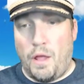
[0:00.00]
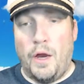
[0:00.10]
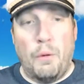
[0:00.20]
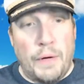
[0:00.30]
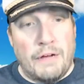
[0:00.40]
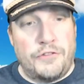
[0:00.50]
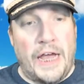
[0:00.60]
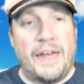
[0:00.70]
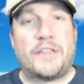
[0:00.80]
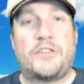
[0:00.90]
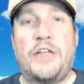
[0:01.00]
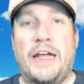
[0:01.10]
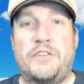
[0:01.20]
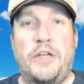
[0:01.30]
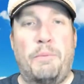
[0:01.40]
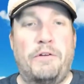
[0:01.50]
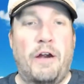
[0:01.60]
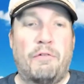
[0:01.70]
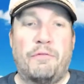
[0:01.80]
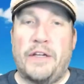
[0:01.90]
And we have Janice. Janice, JP
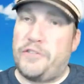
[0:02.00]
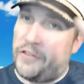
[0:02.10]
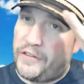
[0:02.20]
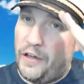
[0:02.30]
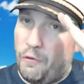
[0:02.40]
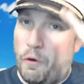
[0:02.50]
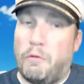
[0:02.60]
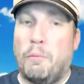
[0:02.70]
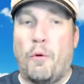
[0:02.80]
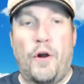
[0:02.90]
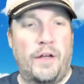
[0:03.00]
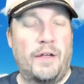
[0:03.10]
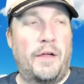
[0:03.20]
Travel Adventures. Welcome aboard.